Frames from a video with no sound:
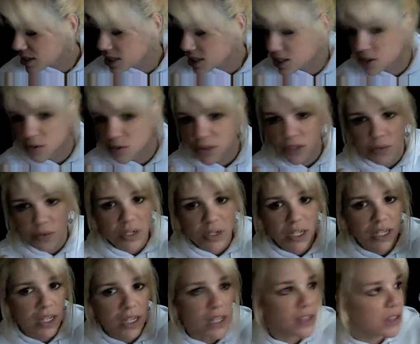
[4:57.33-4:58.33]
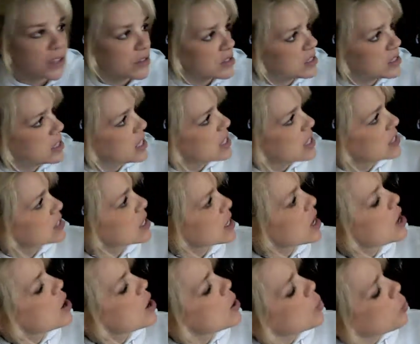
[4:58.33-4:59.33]
the newest one, and then there's this,
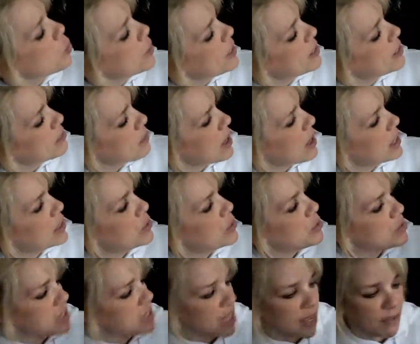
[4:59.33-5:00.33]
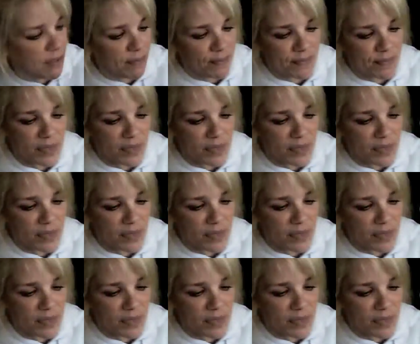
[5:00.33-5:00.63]
Winning by Losing,